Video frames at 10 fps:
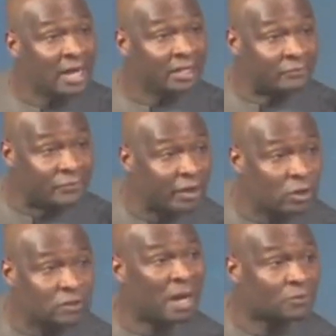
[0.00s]
the
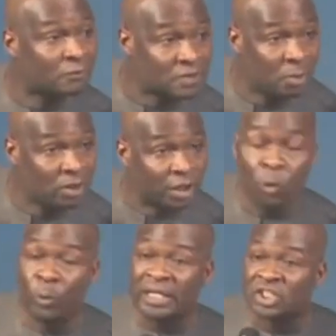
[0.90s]
various parts of his body
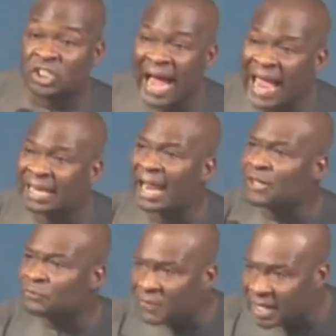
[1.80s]
with
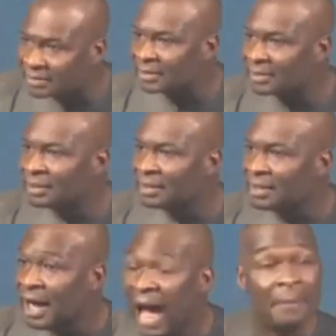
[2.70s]
childlike faith.
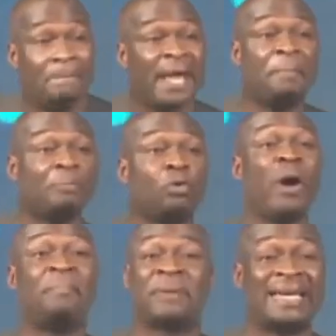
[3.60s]
And many people who
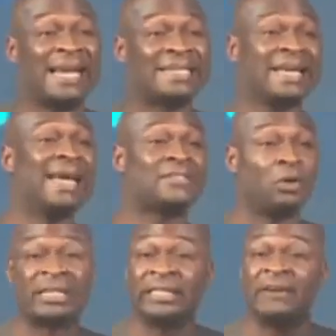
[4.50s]
were bragging and said there's
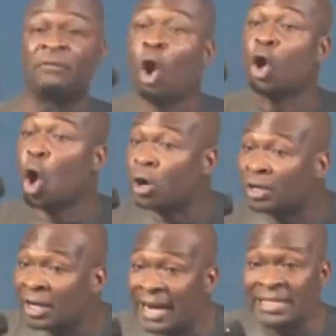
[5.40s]
nothing, they've long
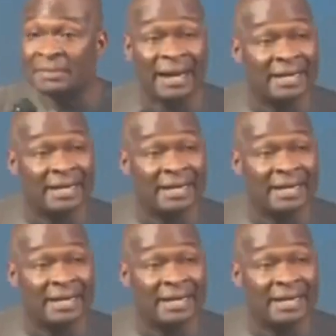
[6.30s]
gone, and this man is